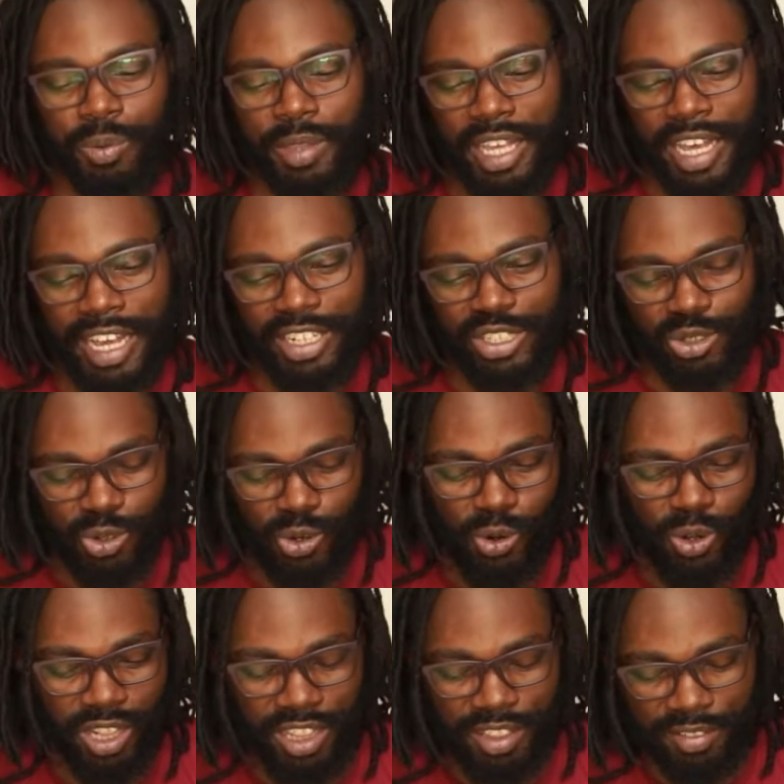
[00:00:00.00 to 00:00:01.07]
the guy to
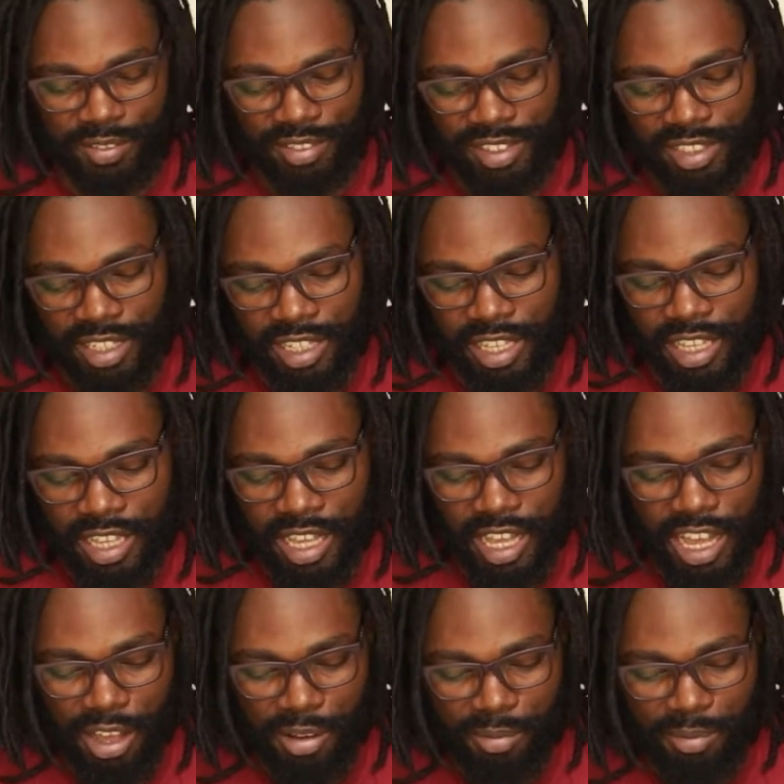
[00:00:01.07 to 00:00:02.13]
call.
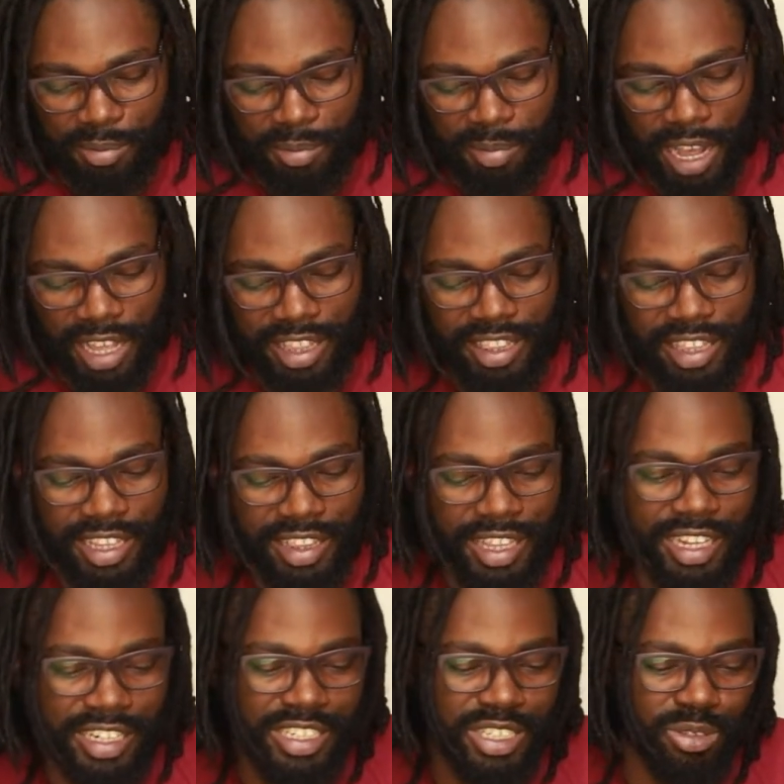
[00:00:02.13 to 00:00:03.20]
Other than
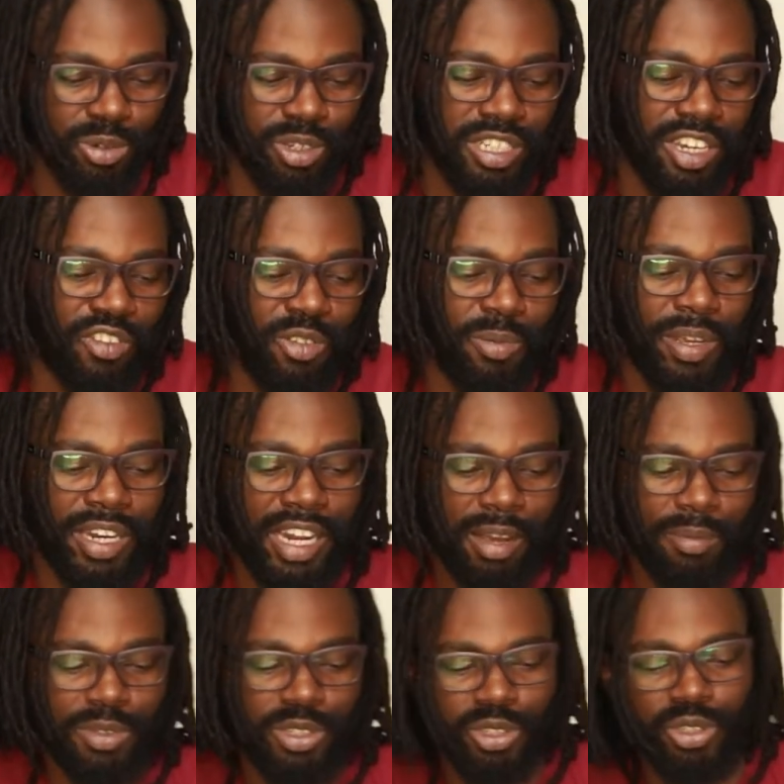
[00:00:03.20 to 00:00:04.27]
that, what have we been
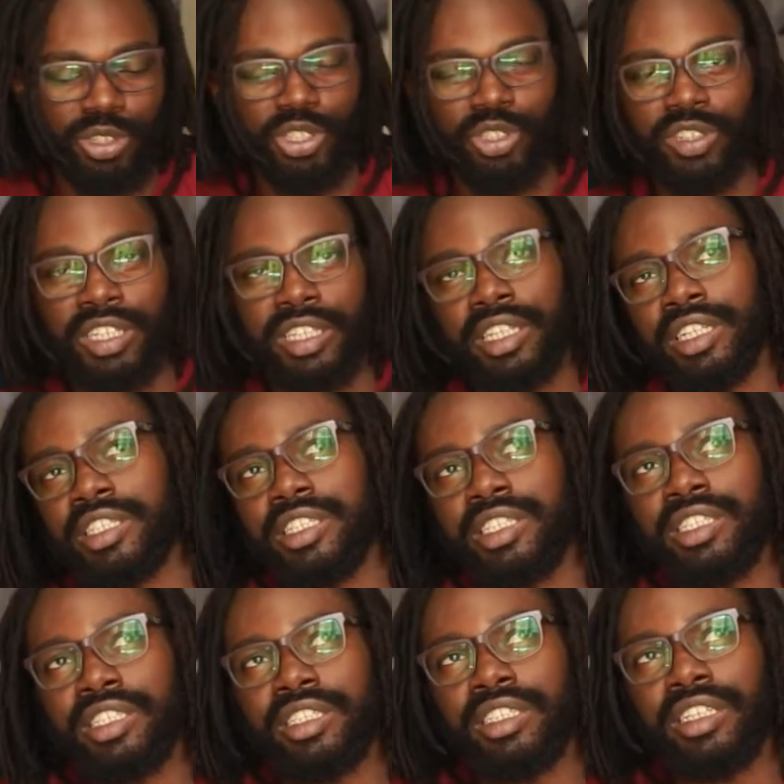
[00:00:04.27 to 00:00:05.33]
up to during
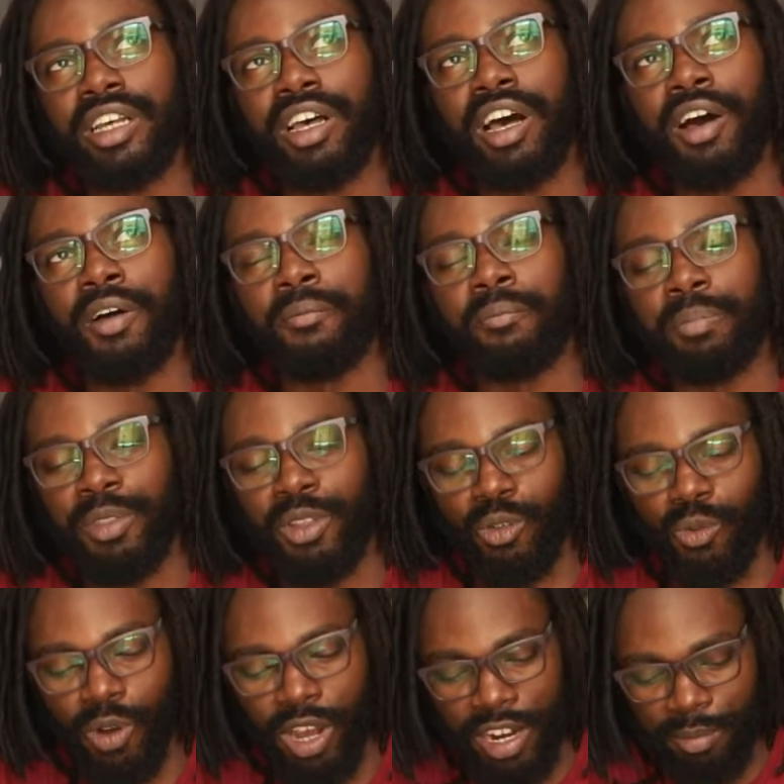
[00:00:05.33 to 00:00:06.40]
this
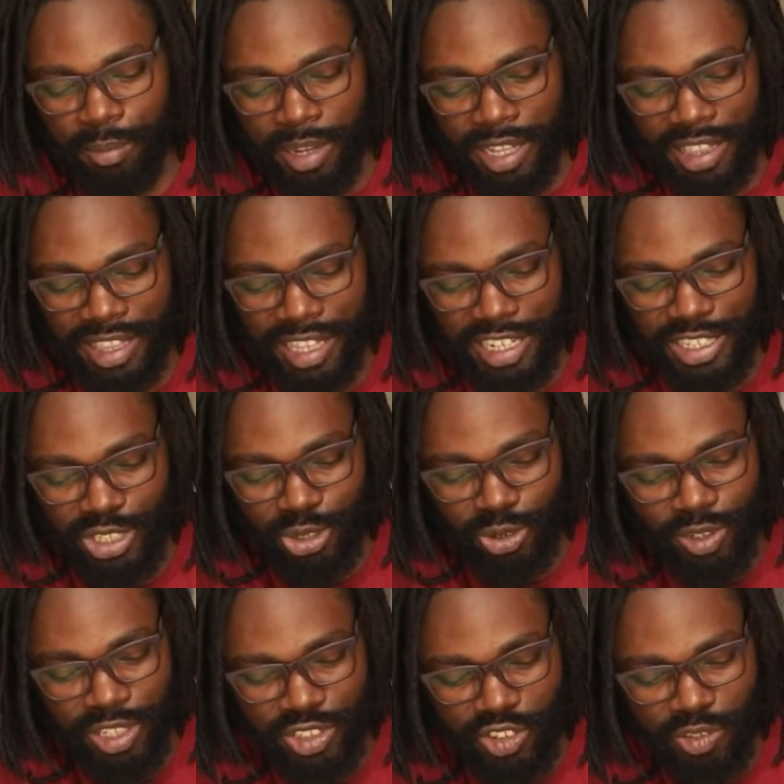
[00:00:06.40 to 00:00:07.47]
1 month and 2
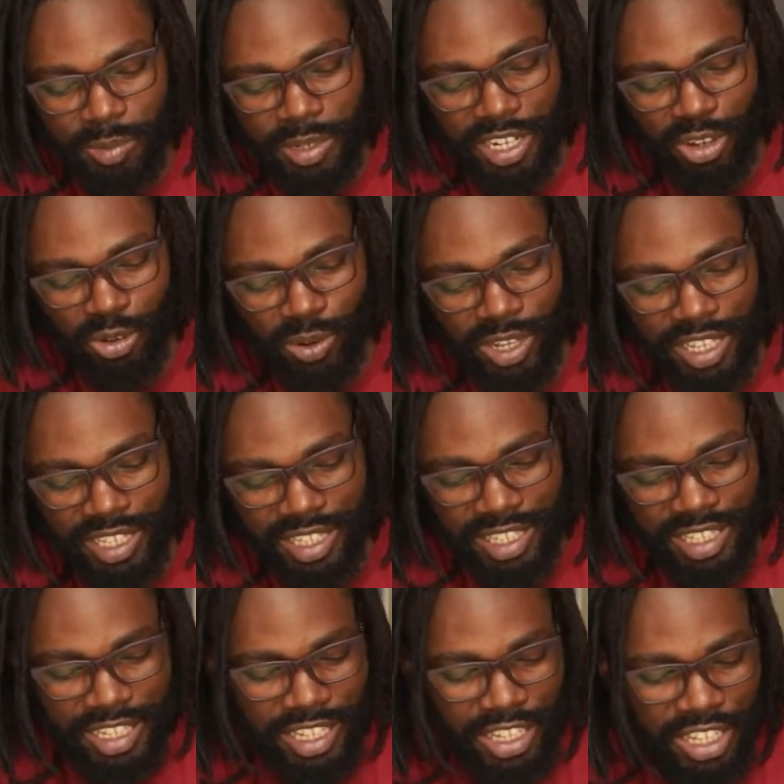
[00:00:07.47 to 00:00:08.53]
weeks we've been away?
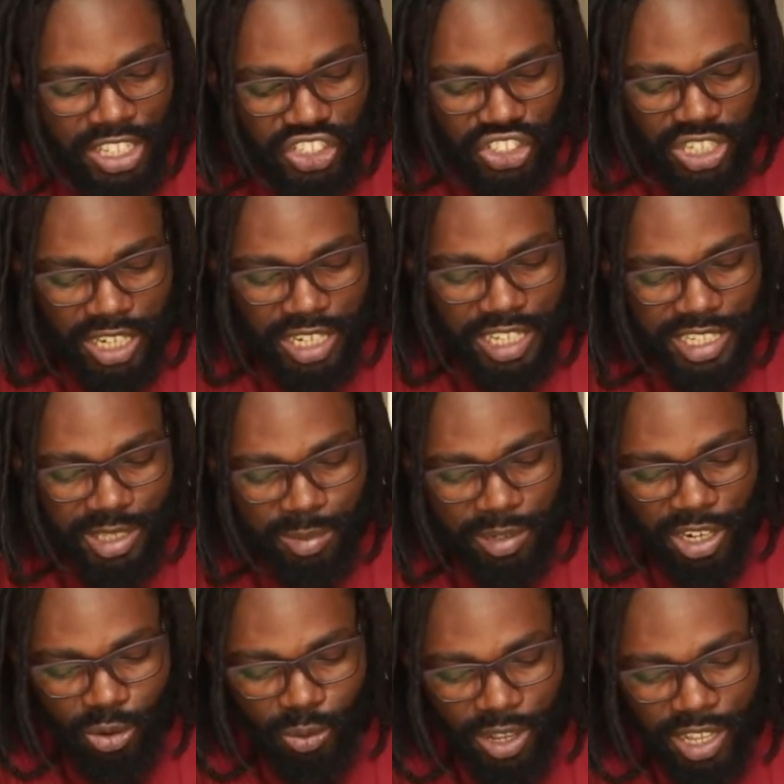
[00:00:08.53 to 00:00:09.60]
Charlie has
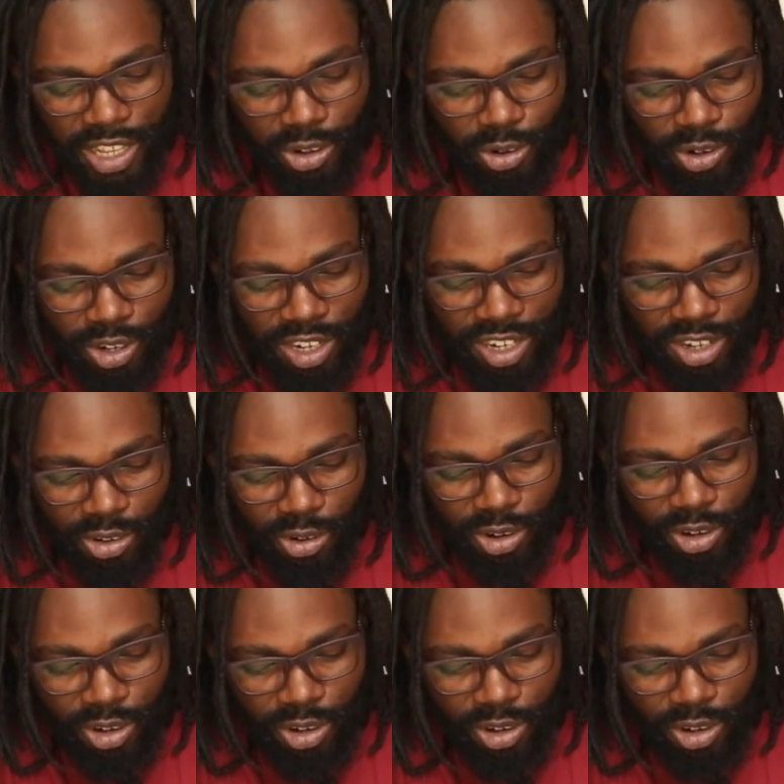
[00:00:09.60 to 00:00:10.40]
been away on